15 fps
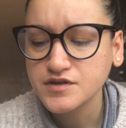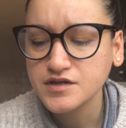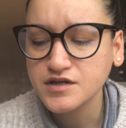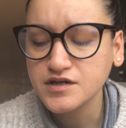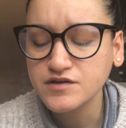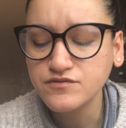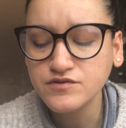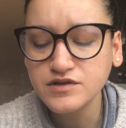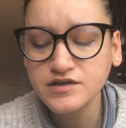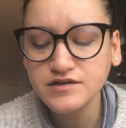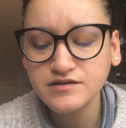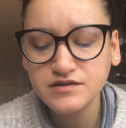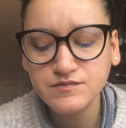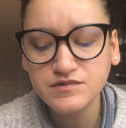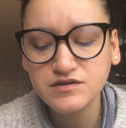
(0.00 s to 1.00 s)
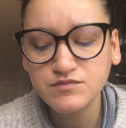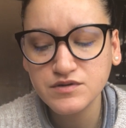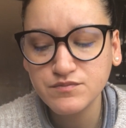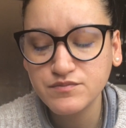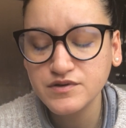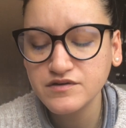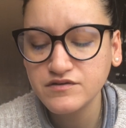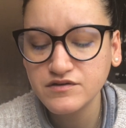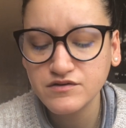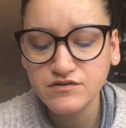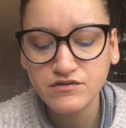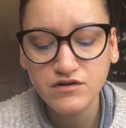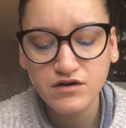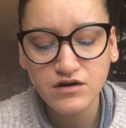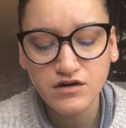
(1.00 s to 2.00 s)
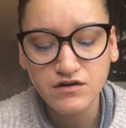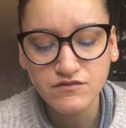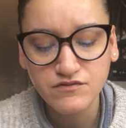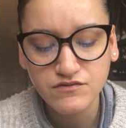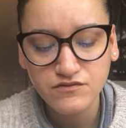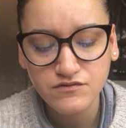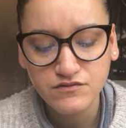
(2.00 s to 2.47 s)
And it really seems to be pissing her off.